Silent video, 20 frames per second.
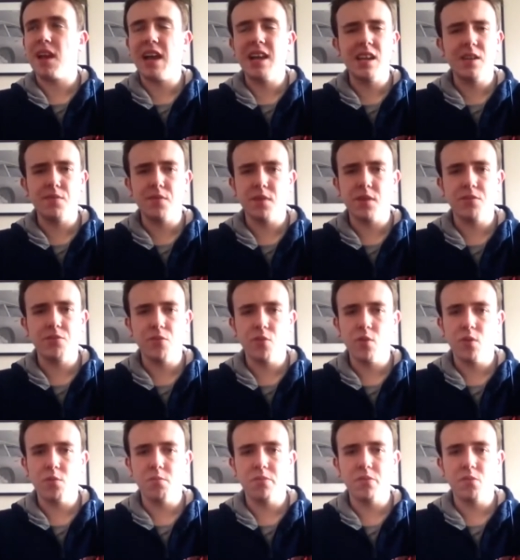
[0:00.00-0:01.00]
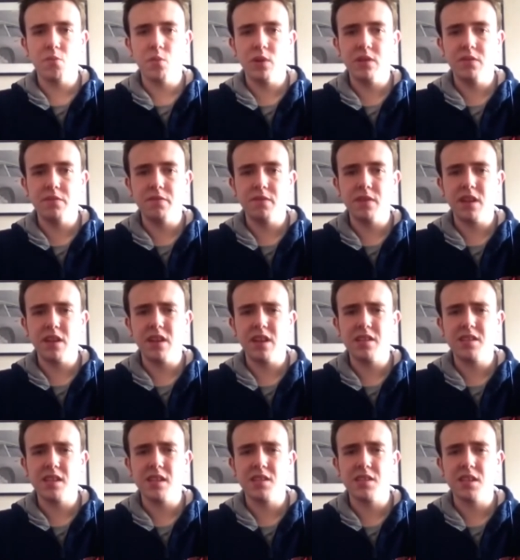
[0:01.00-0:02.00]
I never grew up with the
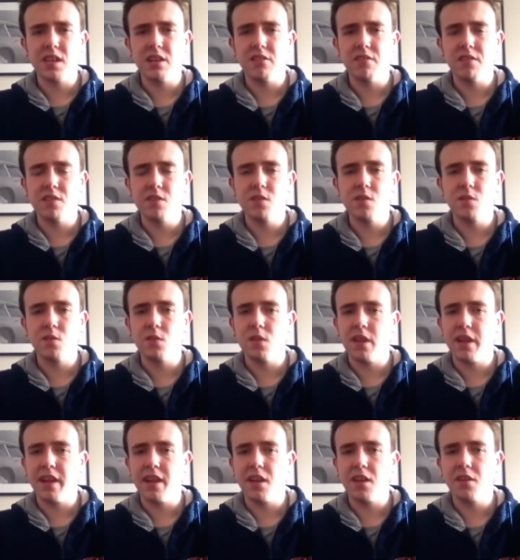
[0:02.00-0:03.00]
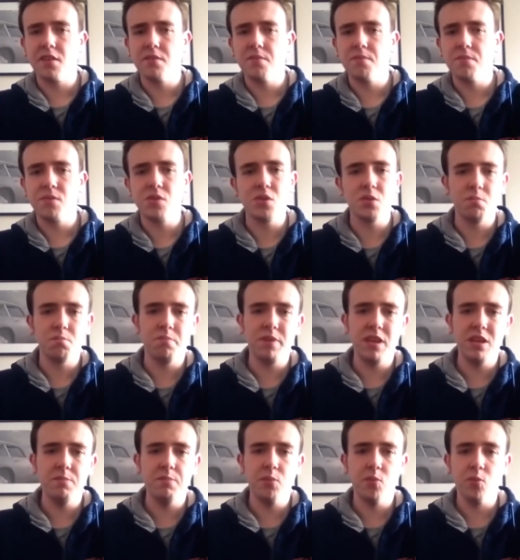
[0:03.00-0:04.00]
classic series, unlike some
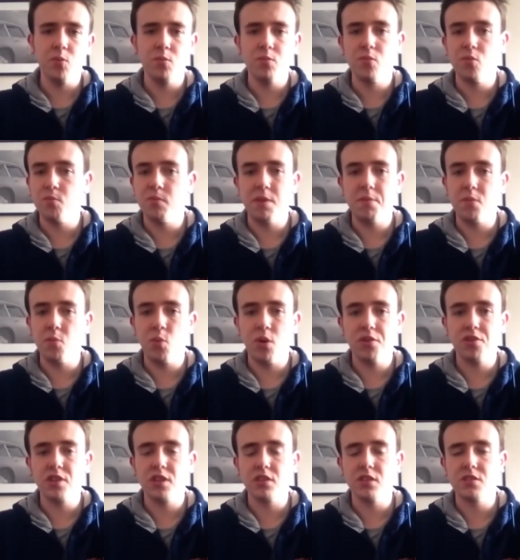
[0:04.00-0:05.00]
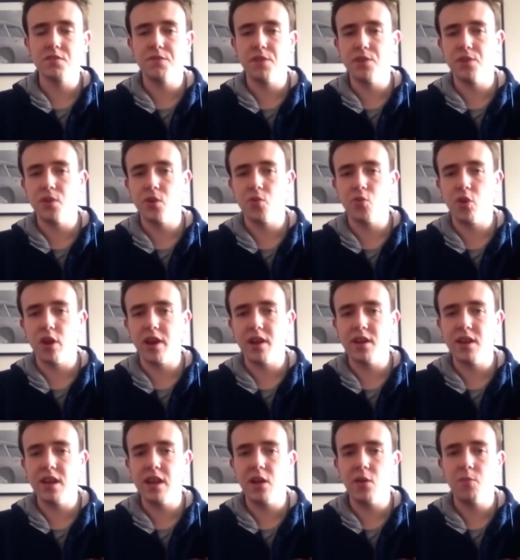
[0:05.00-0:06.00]
people who may be watching this video
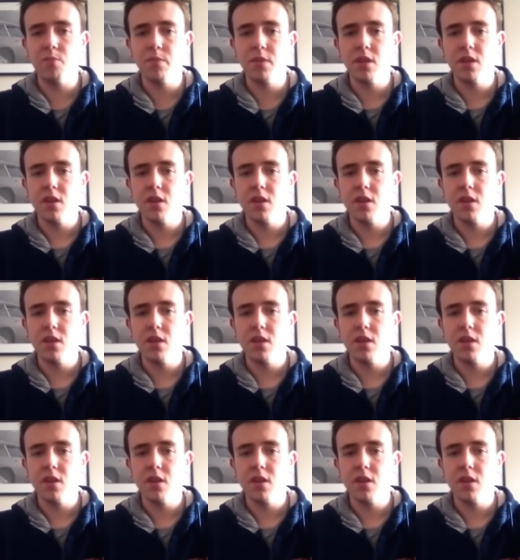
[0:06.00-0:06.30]
right now.